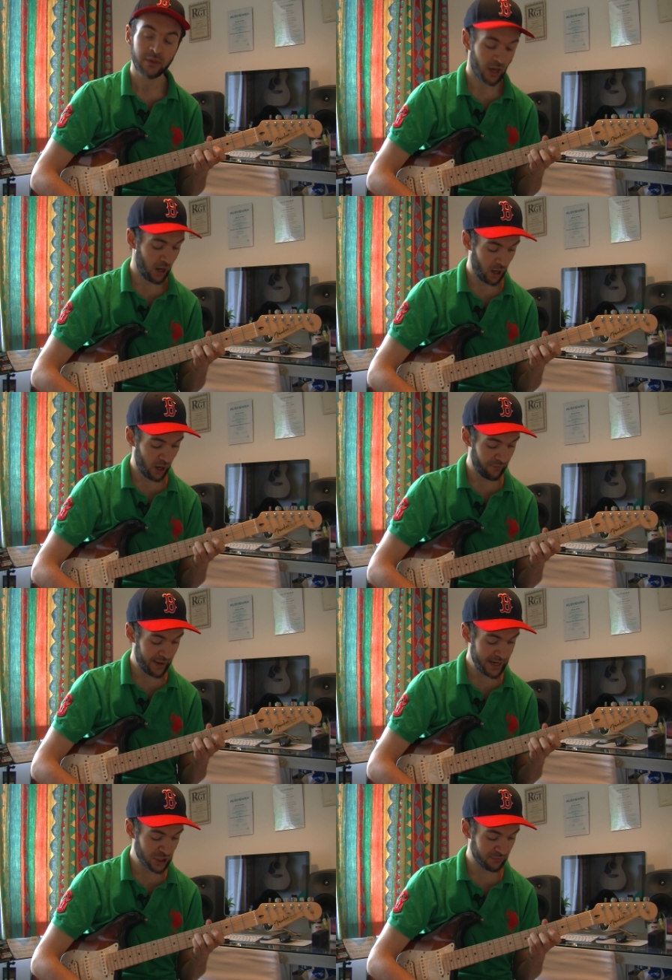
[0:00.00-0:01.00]
of
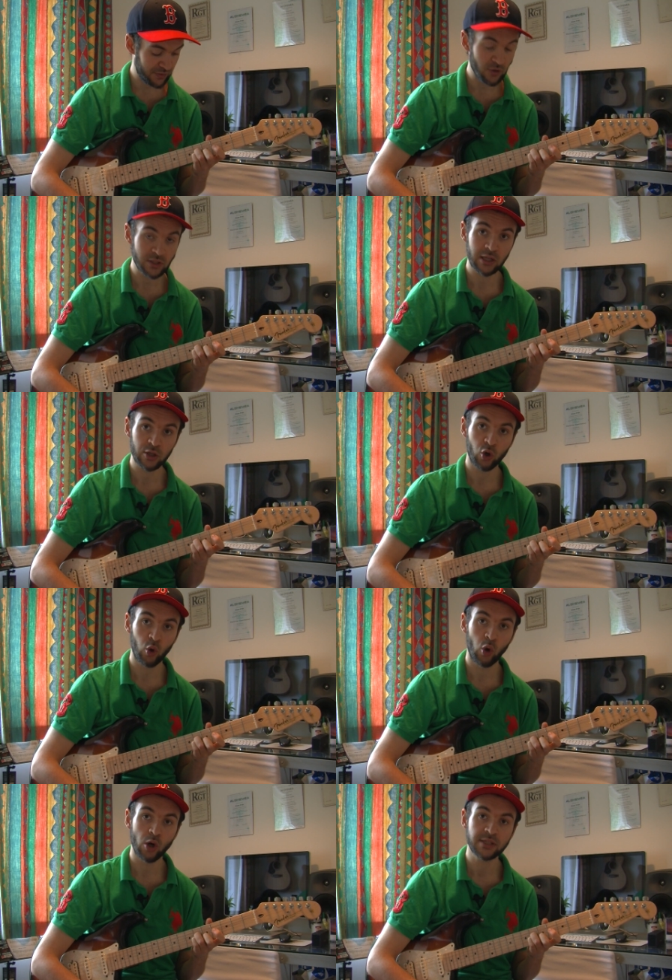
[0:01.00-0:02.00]
each of those little
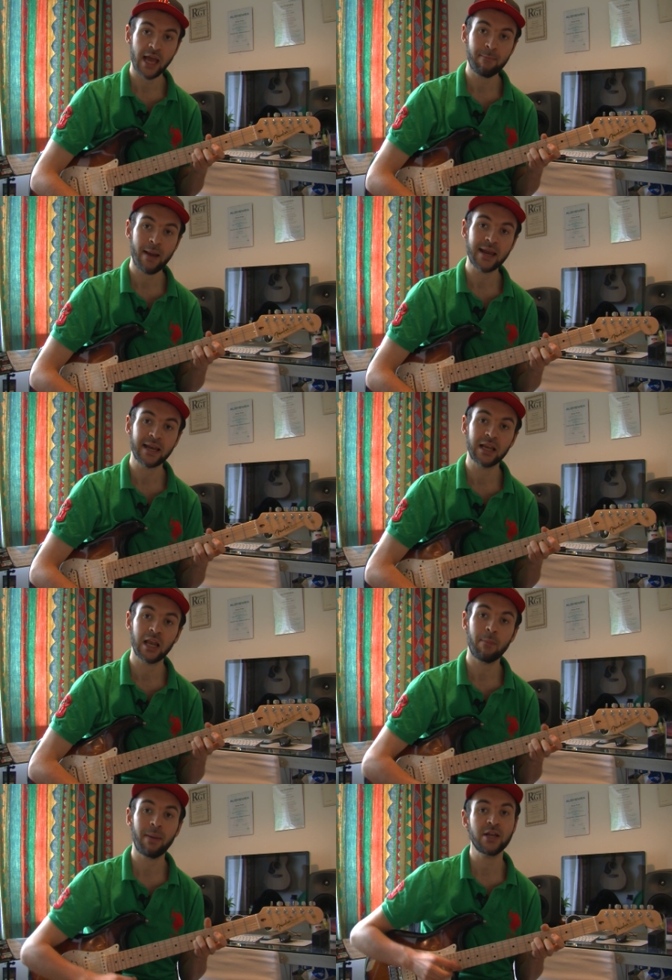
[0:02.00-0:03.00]
chords and made a little
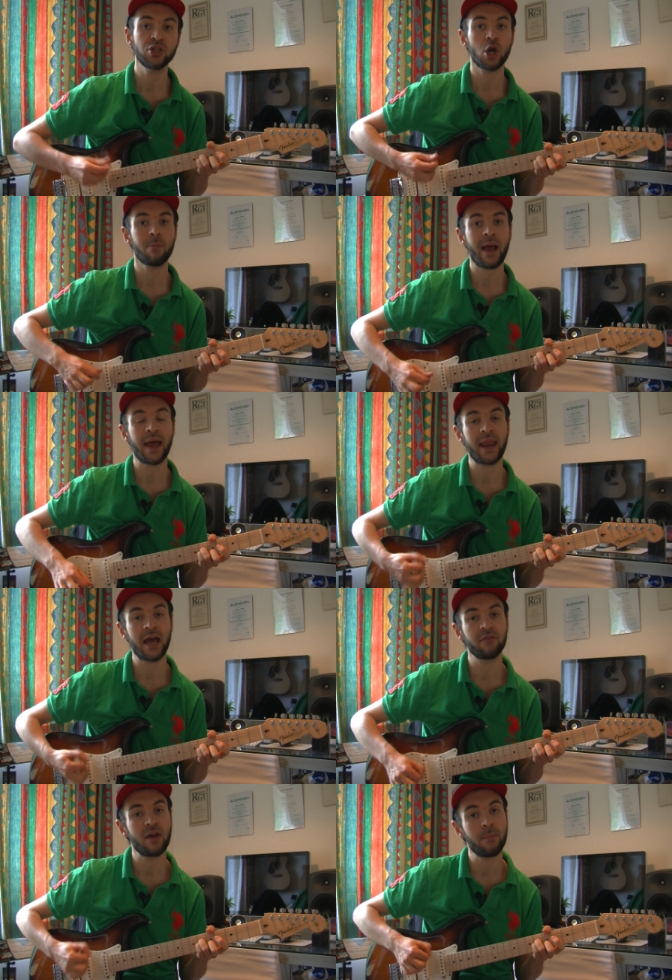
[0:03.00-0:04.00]
arpeggio pattern out
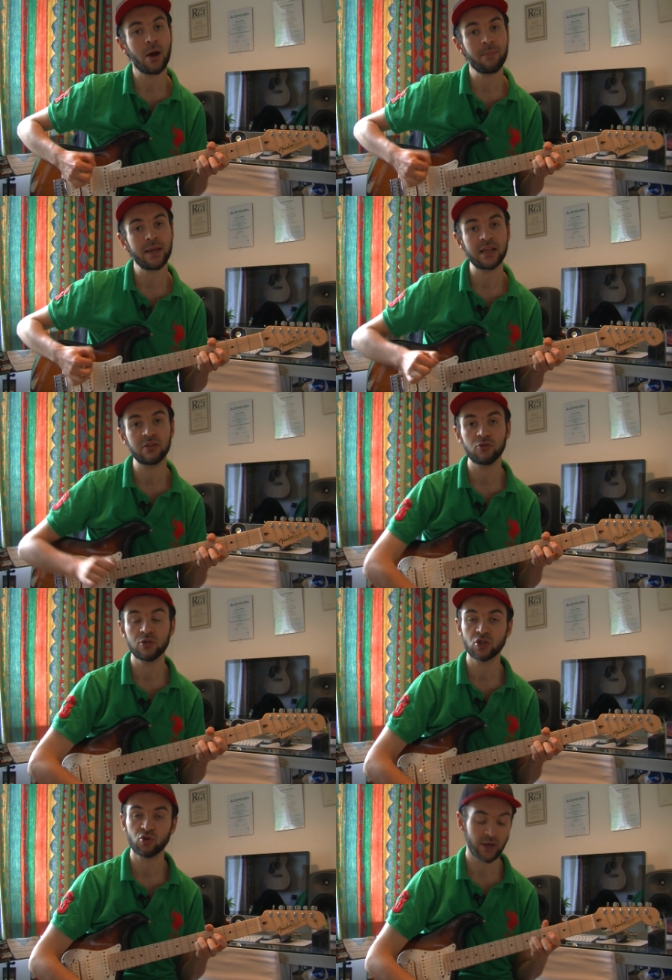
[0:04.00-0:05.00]
of it by picking through the
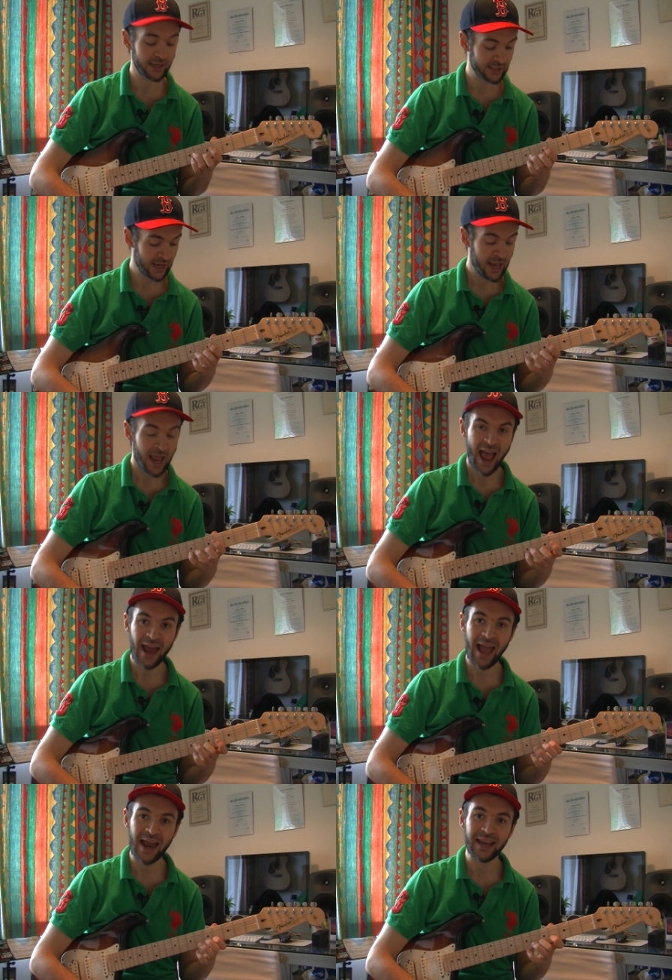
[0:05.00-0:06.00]
strings and
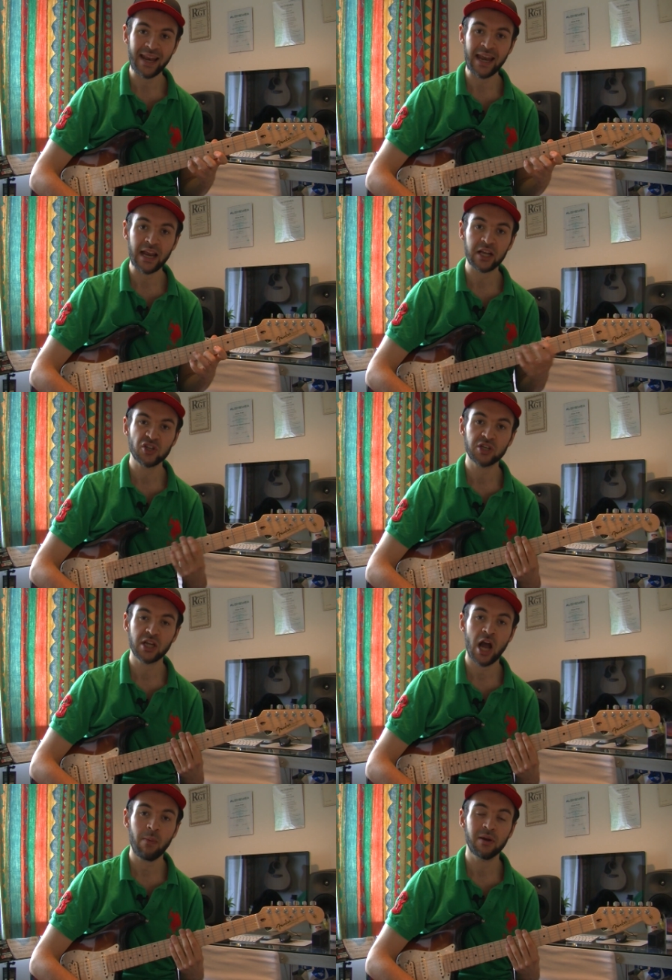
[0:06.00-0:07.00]
adding in just a
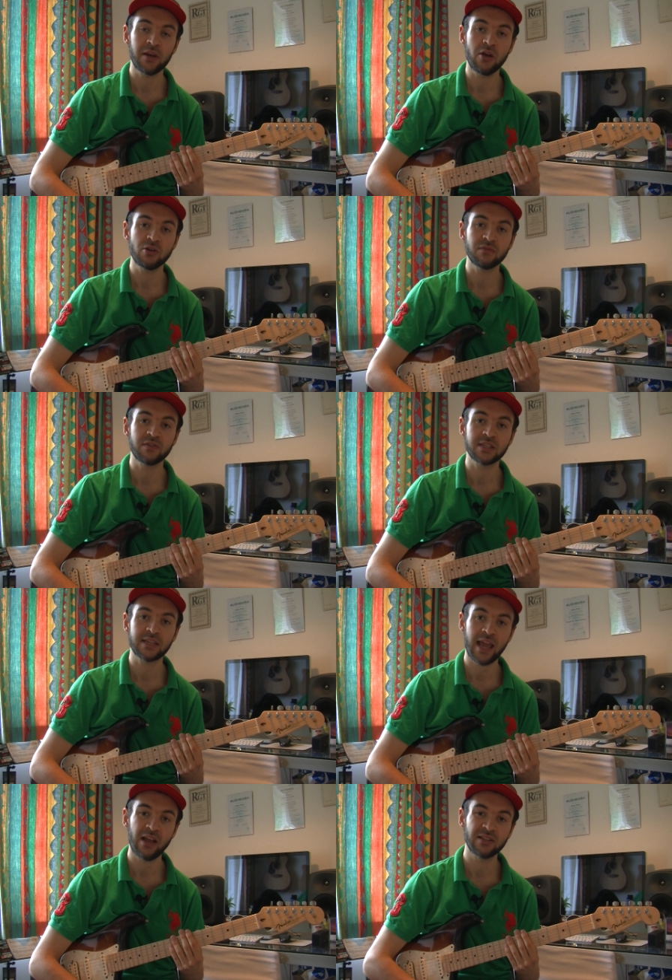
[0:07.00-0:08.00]
couple of notes of the
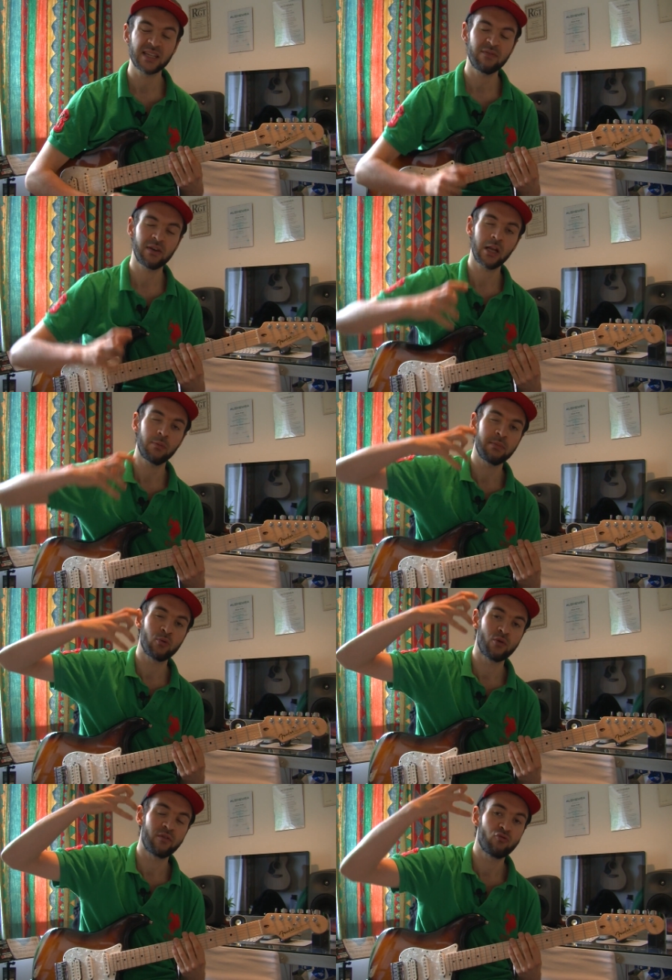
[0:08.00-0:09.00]
scale to give a little bit
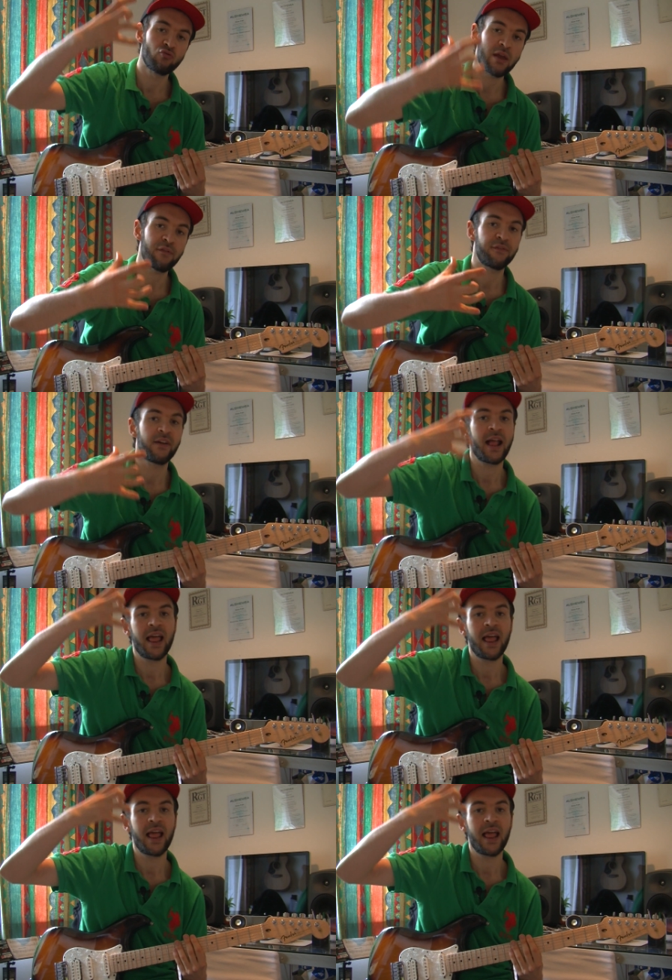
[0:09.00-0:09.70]
more of a riff